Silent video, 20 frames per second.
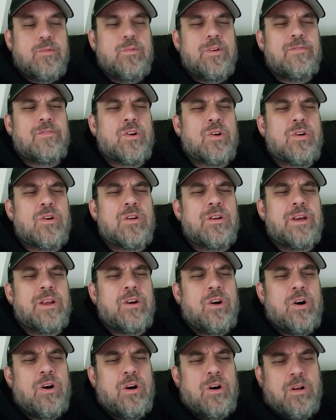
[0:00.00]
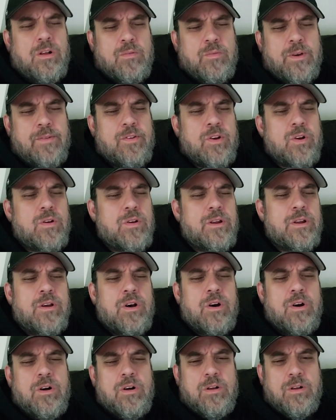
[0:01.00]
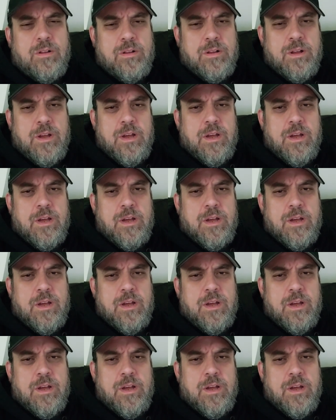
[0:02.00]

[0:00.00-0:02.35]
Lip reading: We've heard it all. We've heard it all.